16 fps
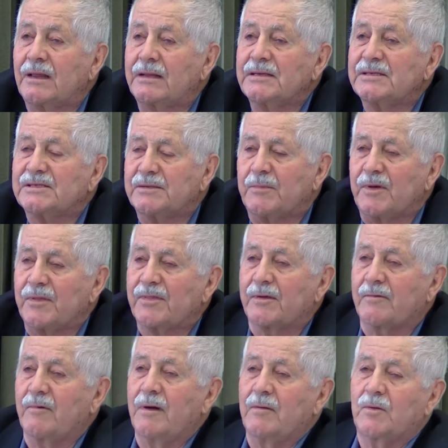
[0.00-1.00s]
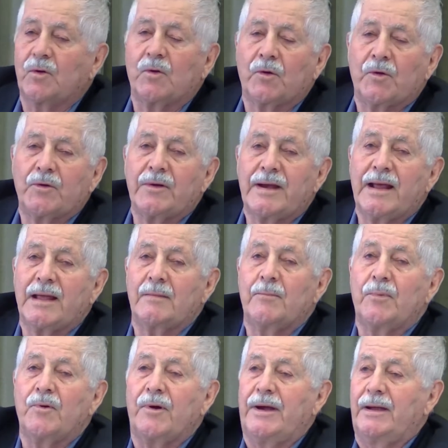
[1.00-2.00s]
Elizabeth around Gordon
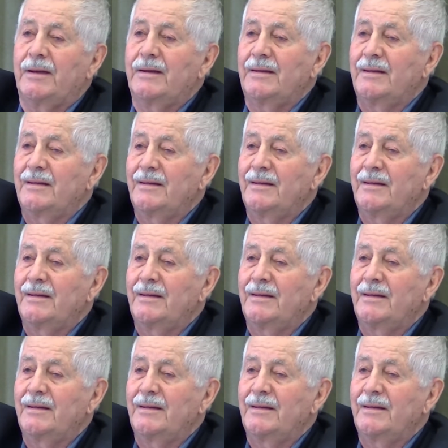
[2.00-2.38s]
Head Point.